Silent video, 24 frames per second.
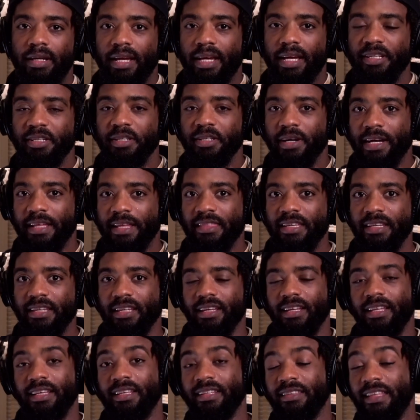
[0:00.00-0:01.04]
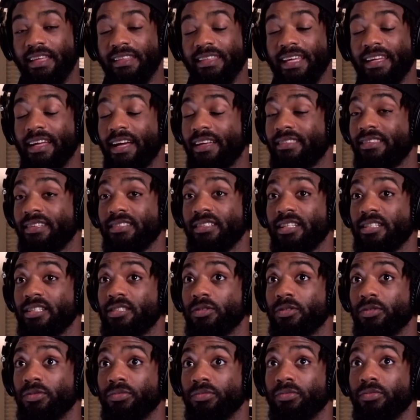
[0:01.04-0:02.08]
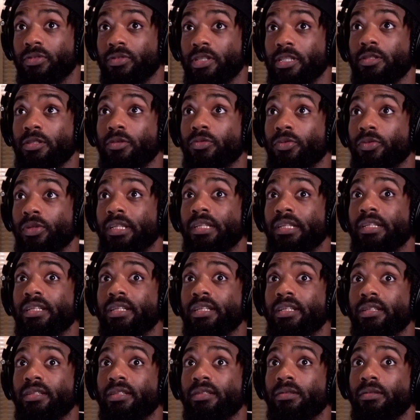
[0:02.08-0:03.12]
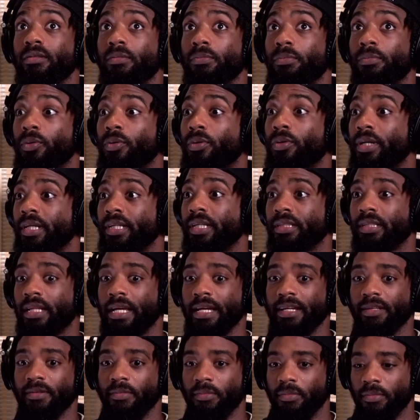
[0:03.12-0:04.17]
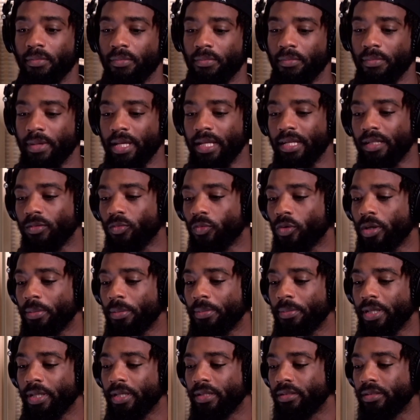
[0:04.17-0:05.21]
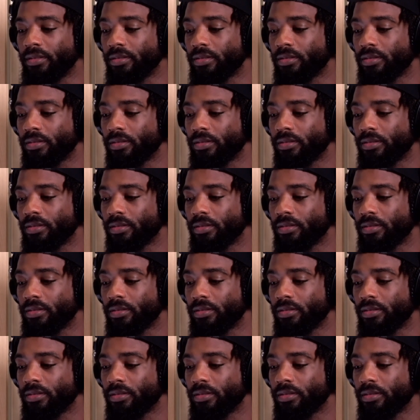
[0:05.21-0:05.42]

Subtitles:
you know, I think, I think that's a really good point. Like men and women,